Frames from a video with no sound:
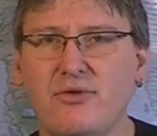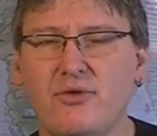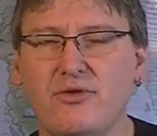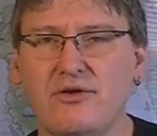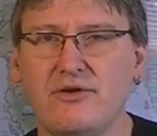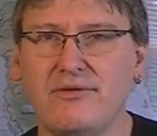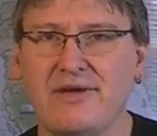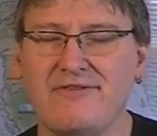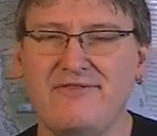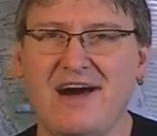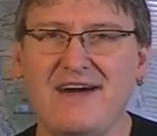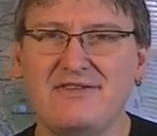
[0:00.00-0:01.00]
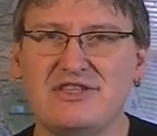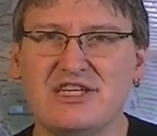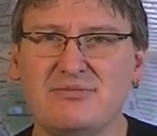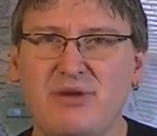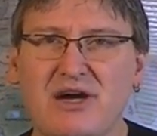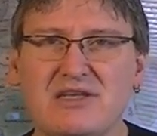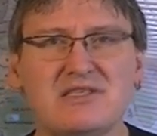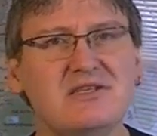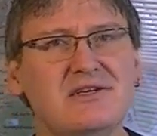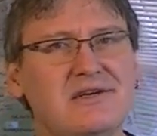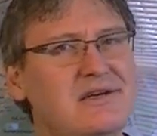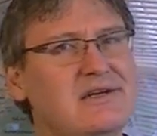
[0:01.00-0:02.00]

for like $5 or $6.